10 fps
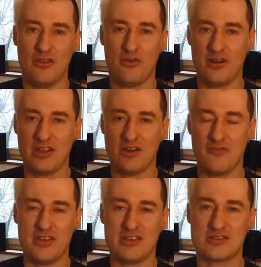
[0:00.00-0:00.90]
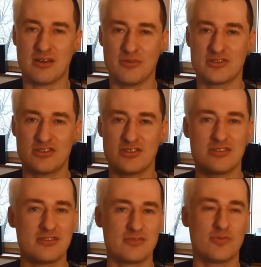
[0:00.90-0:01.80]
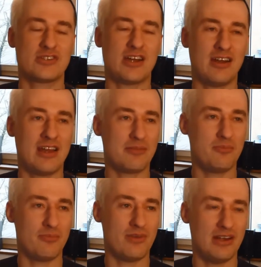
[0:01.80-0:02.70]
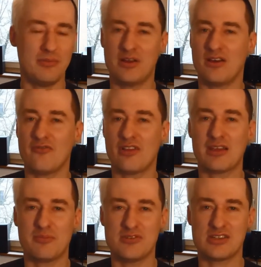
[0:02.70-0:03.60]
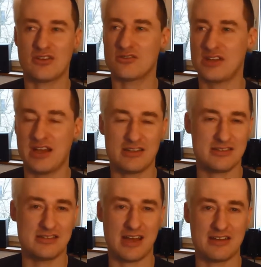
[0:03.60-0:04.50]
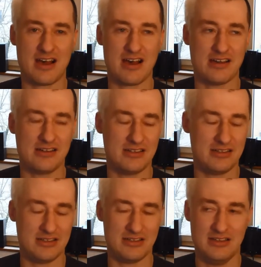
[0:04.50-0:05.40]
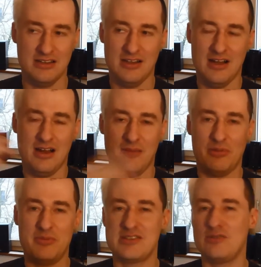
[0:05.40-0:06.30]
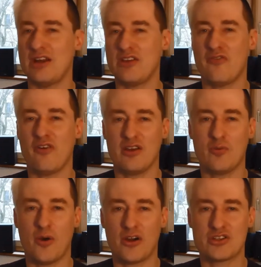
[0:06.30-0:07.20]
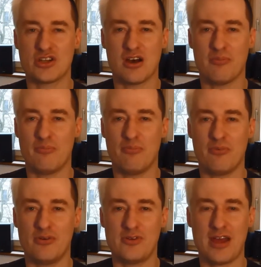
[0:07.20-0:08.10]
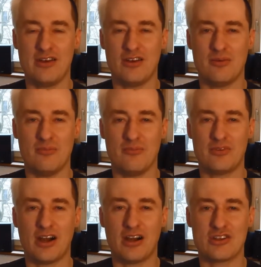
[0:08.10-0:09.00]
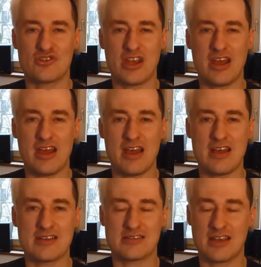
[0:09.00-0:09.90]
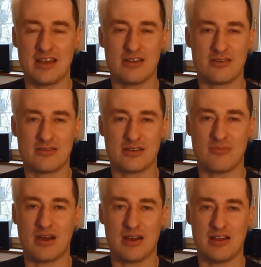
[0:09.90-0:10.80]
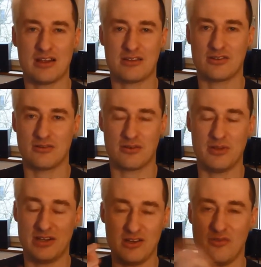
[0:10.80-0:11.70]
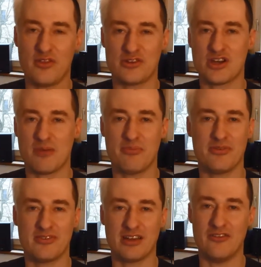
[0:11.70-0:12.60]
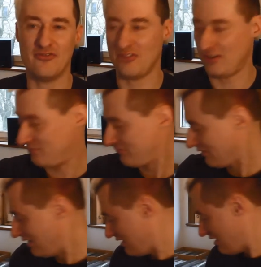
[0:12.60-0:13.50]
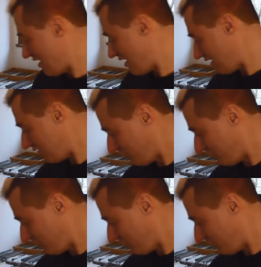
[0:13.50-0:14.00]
30 of these compositions which are like a little bit of like musique concrete dada uh, bbc radiophonic workshop random dark jazz and some are like completely over the top stuff um, are